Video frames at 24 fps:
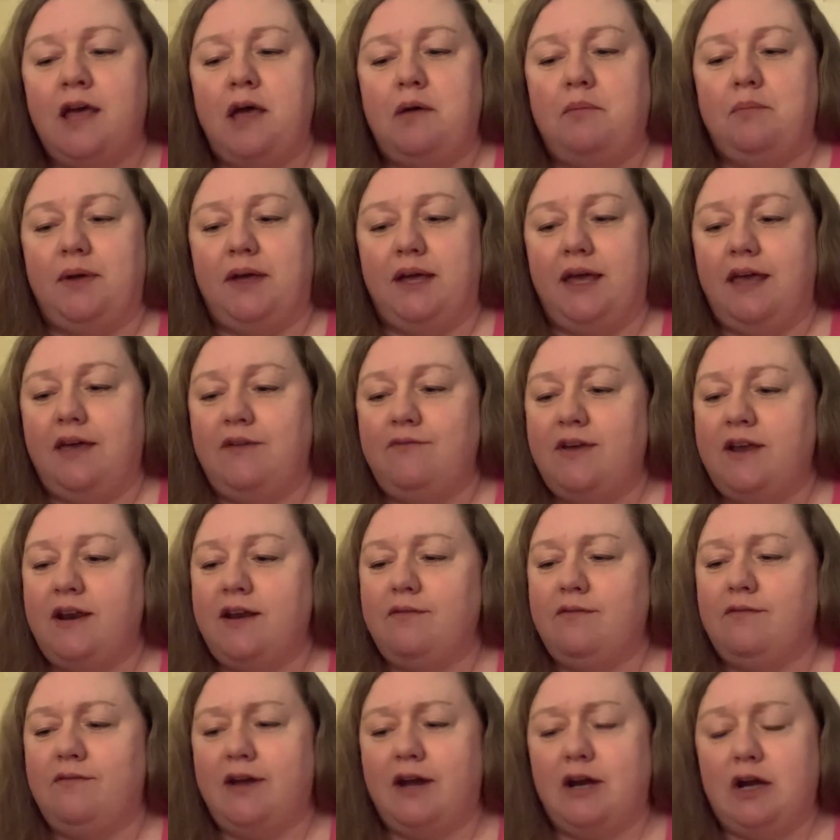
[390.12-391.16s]
But given a
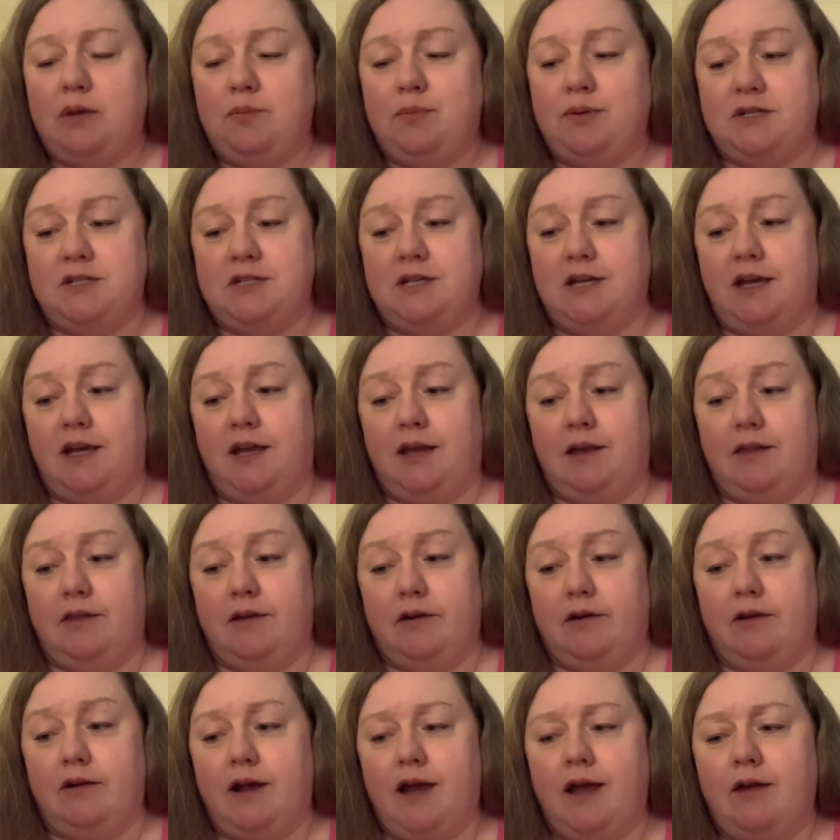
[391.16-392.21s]
very
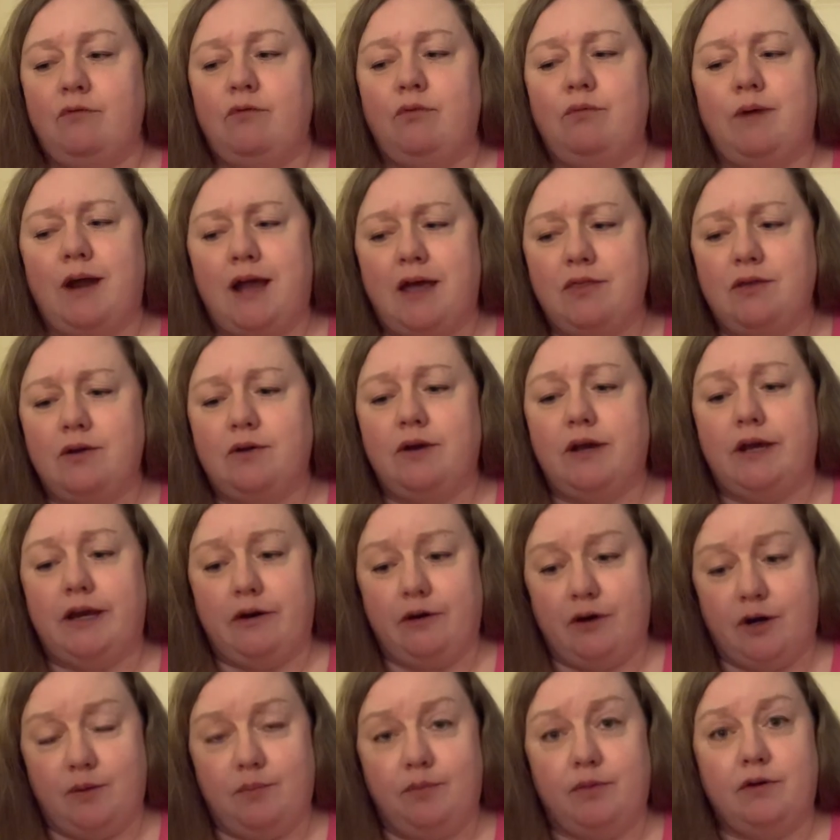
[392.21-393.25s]
particular and rather
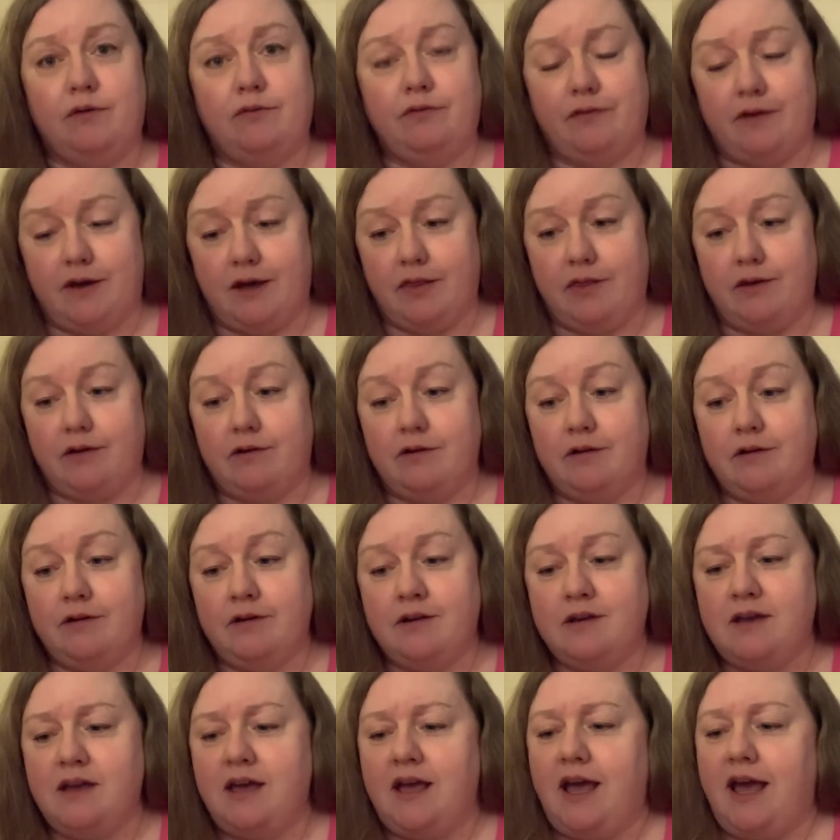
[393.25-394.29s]
irritable father
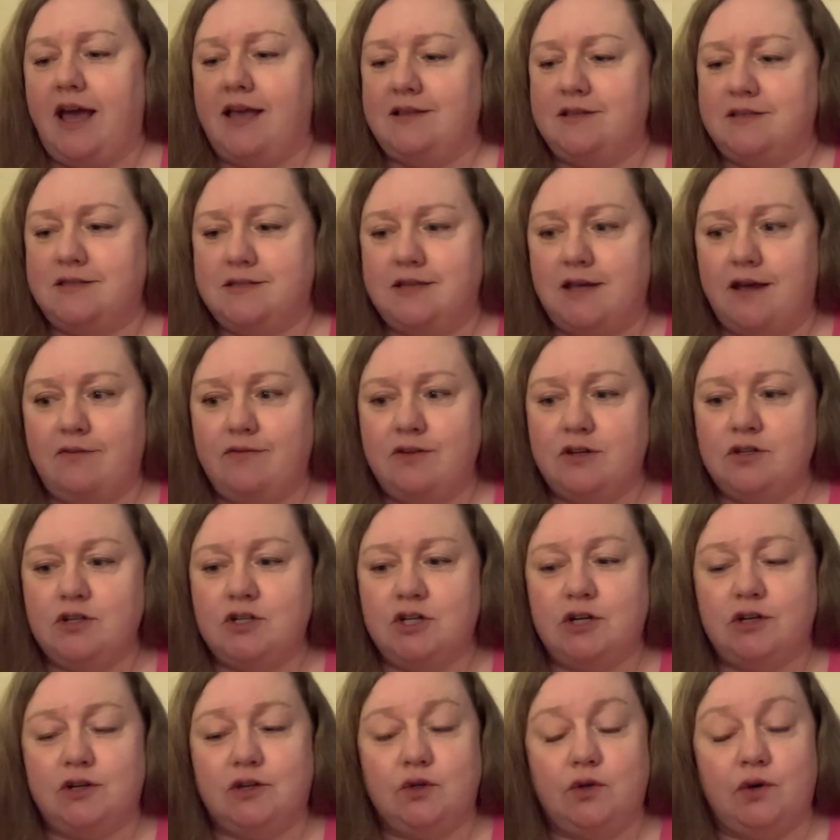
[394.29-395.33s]
and seven
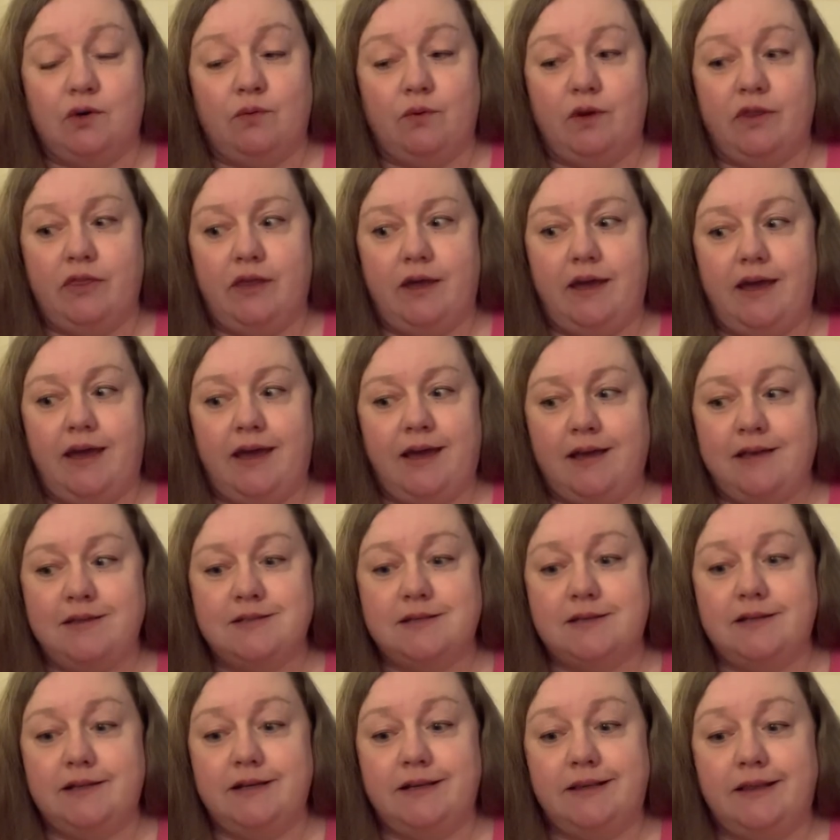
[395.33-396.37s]
children with
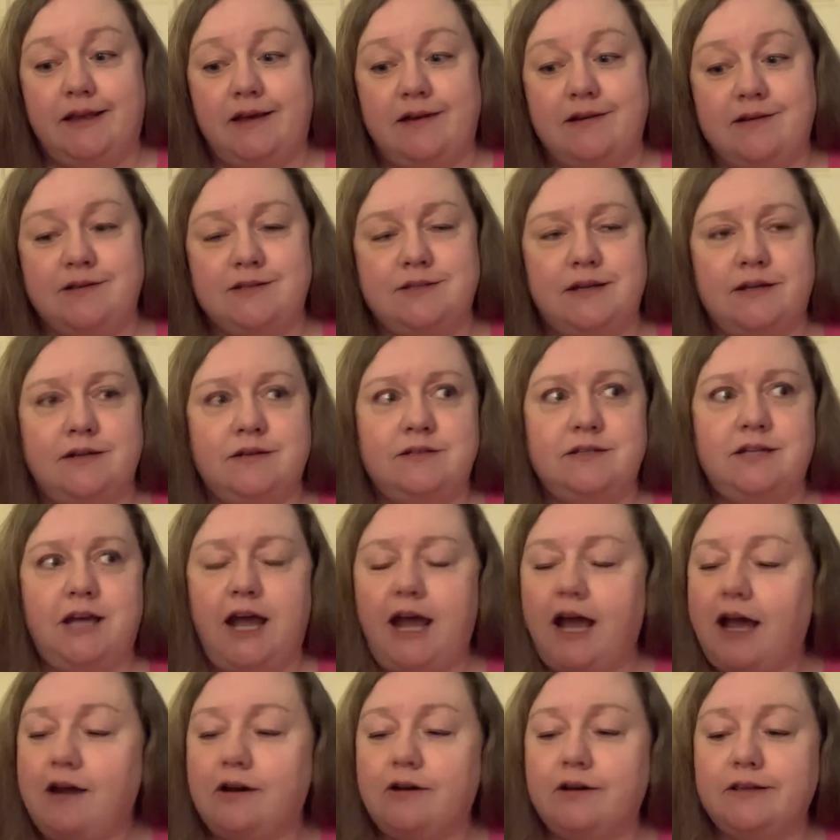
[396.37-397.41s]
excellent lungs and
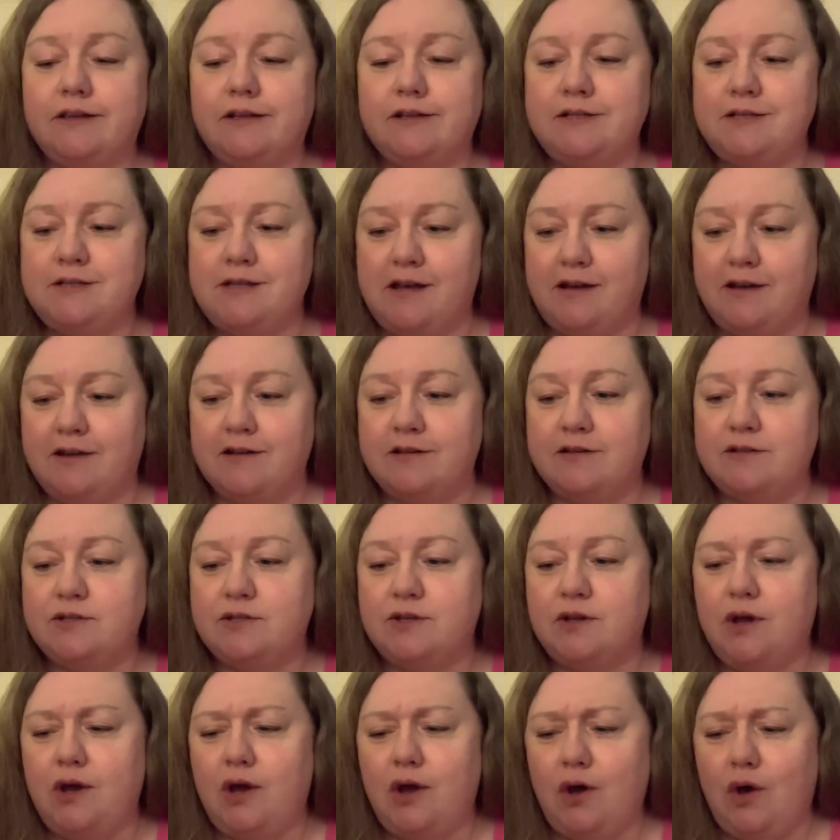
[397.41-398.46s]
tireless tongues
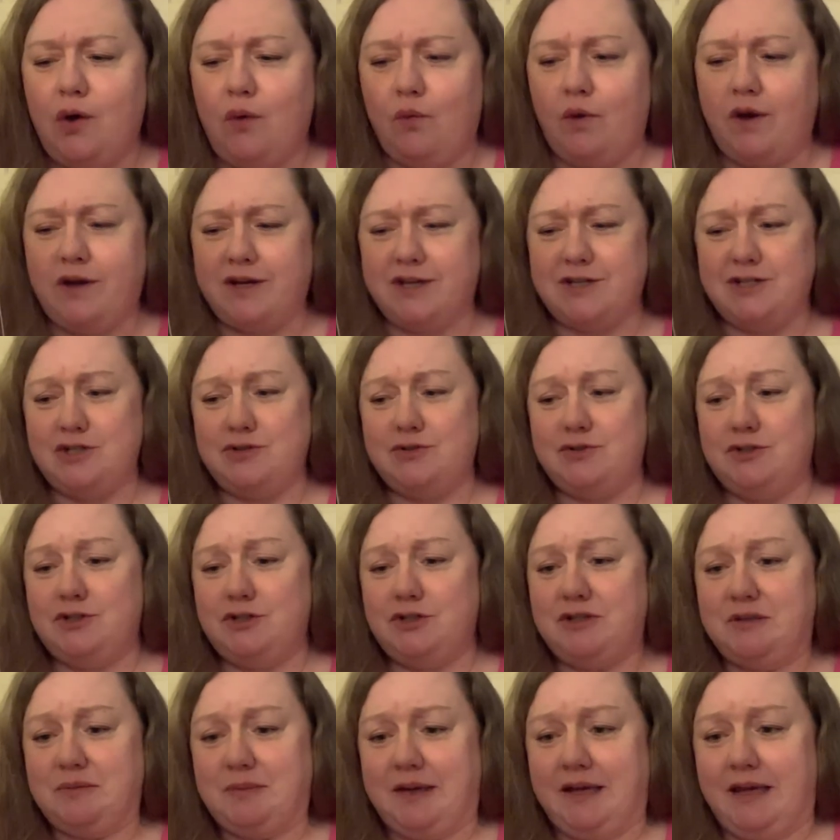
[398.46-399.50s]
what could you
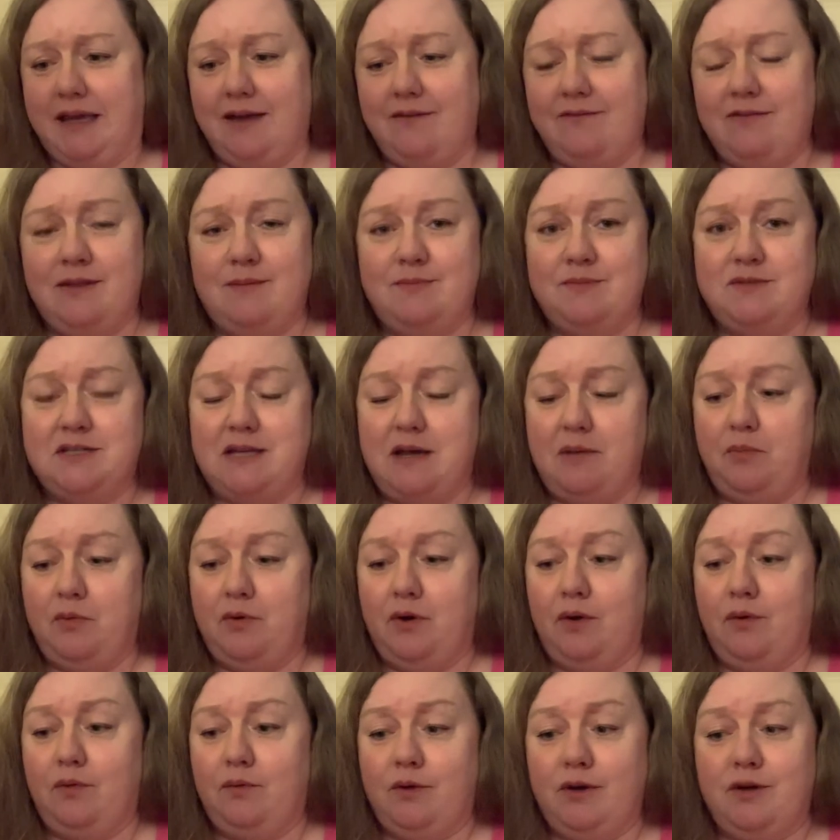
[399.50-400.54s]
do but give them
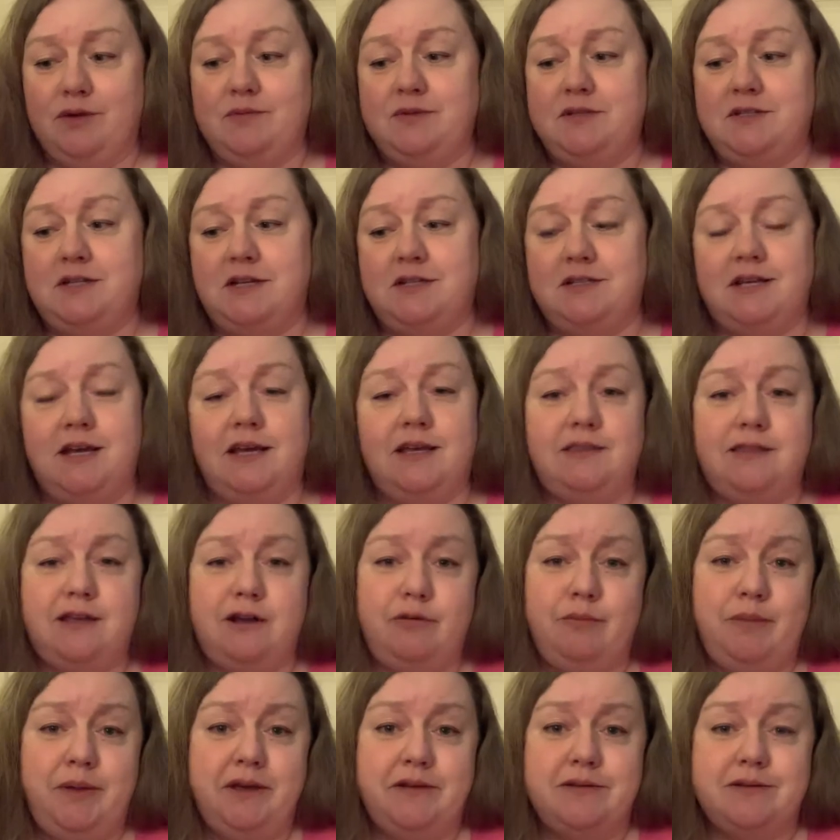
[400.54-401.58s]
separate rooms to take their
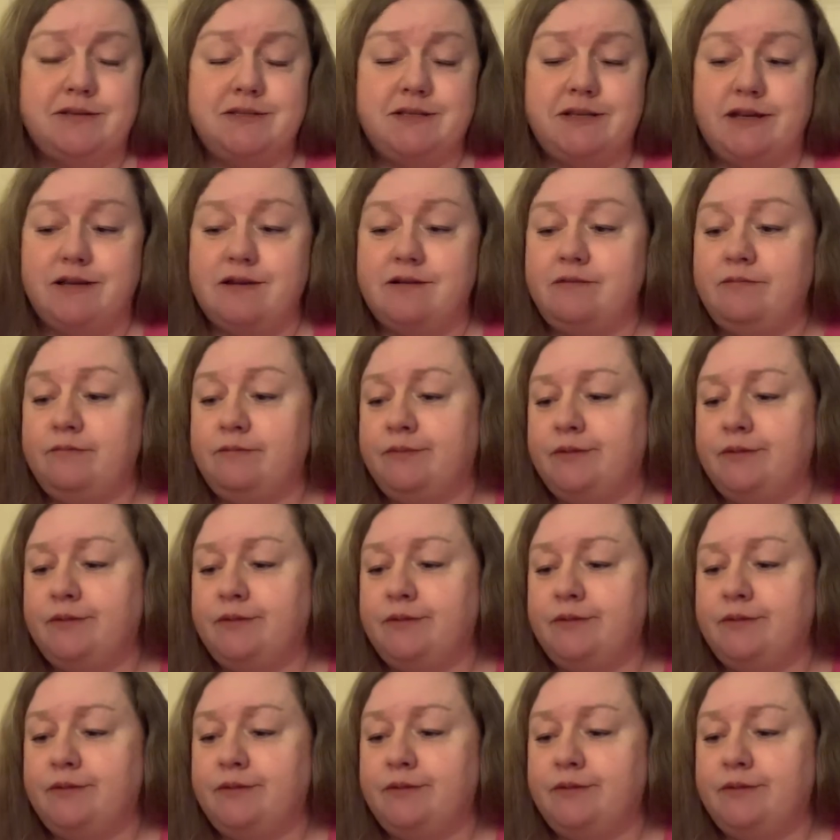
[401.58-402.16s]
meals in?